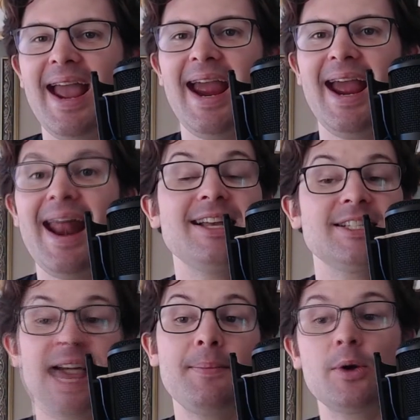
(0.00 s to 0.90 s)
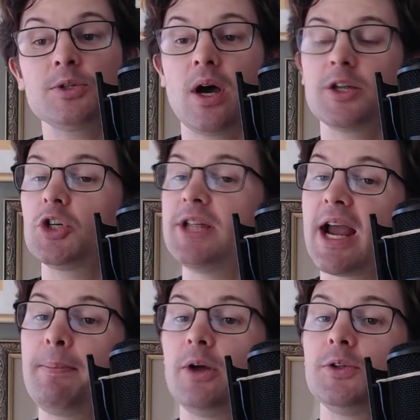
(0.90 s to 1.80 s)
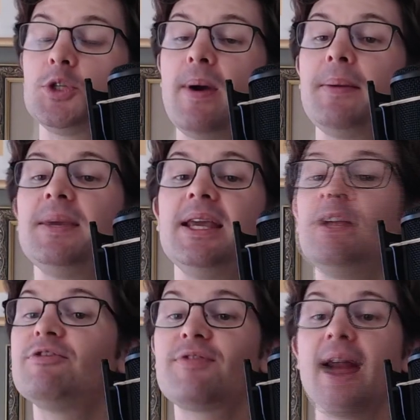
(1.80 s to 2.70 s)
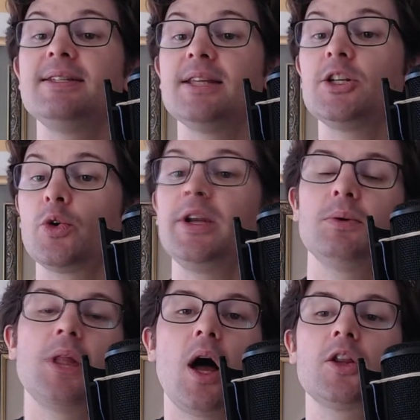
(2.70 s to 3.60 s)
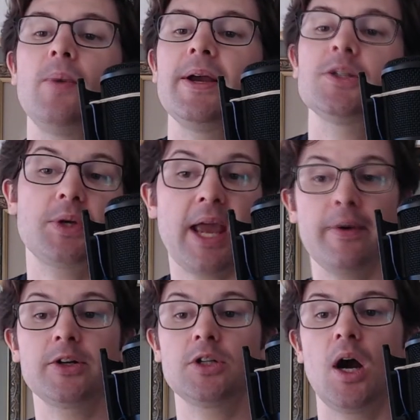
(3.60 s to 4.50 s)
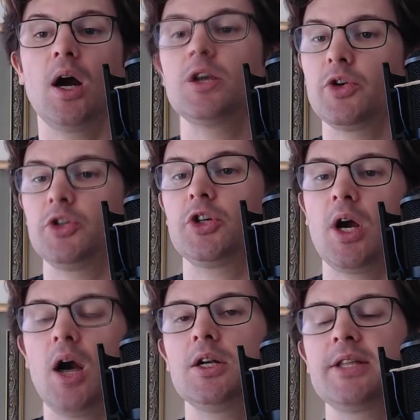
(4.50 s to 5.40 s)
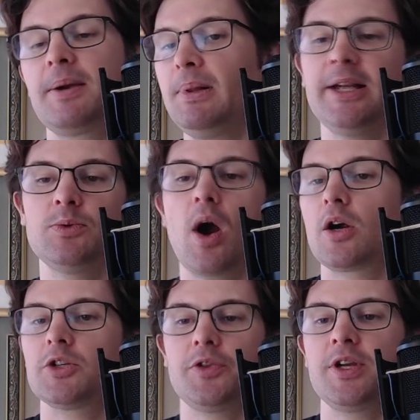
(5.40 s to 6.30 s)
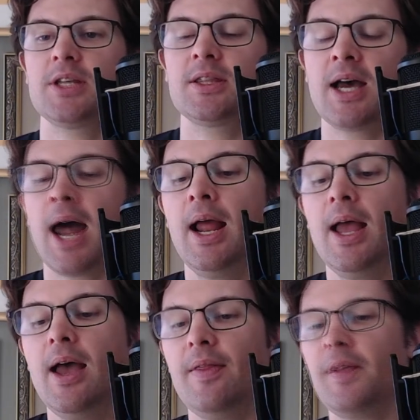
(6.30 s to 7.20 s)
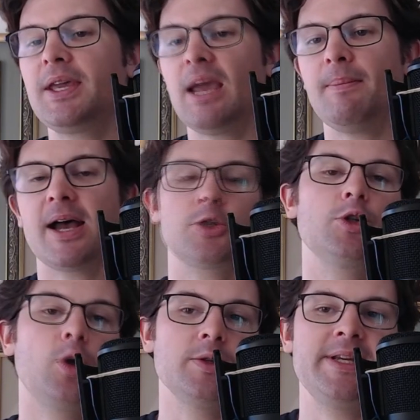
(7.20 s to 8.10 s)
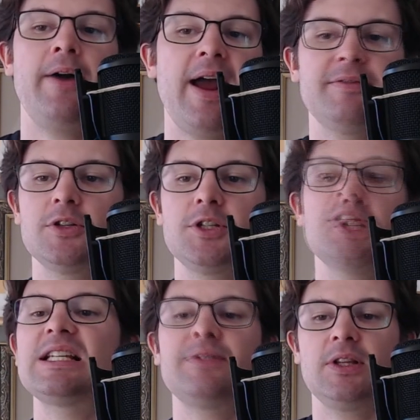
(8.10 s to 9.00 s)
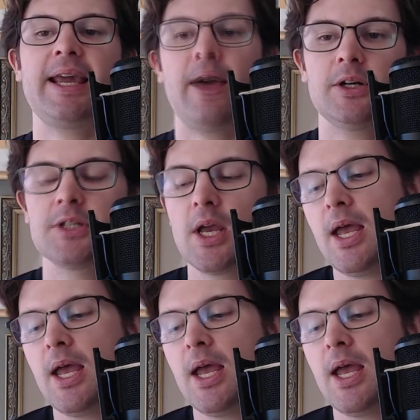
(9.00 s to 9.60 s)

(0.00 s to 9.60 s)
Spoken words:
And as time goes on, as your deck builds, you might be getting friends that join you along the way. So character cards, creature cards, like planeswalkers or things like that the game master doles out after successful encounters.